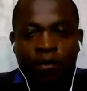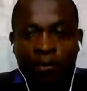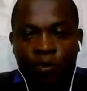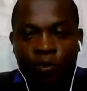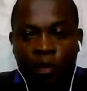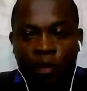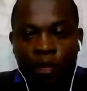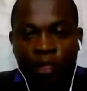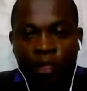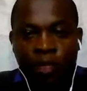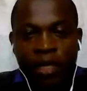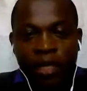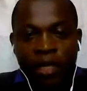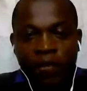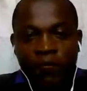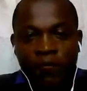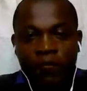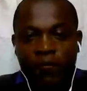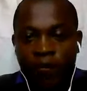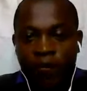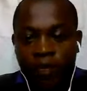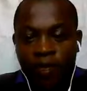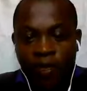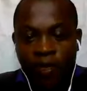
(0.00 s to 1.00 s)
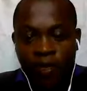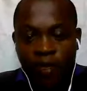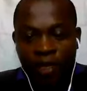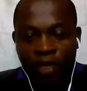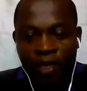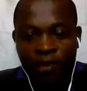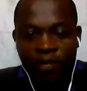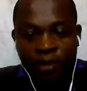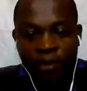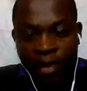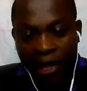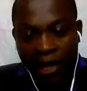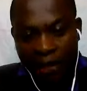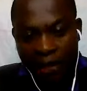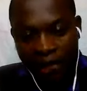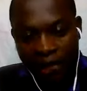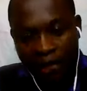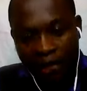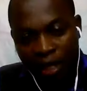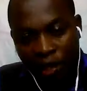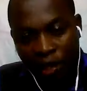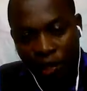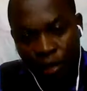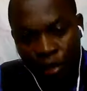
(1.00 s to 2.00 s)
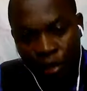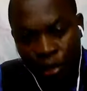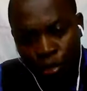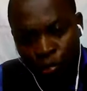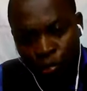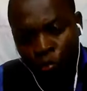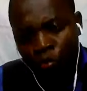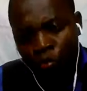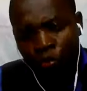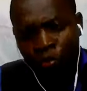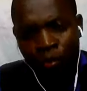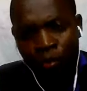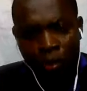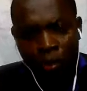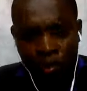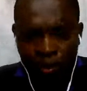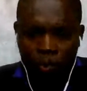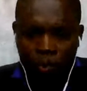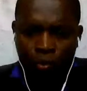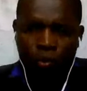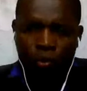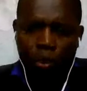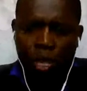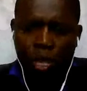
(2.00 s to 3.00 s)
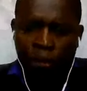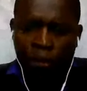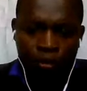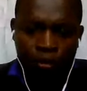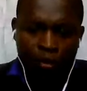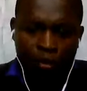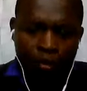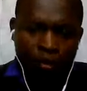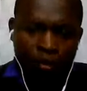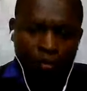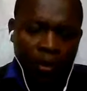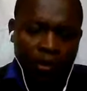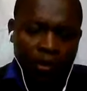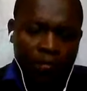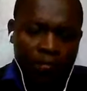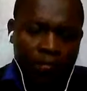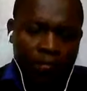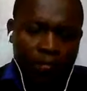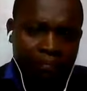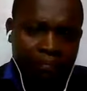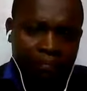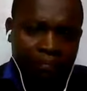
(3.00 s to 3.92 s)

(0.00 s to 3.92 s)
We'll read it, and if there's any reaction that we'll do, we'll have to do it.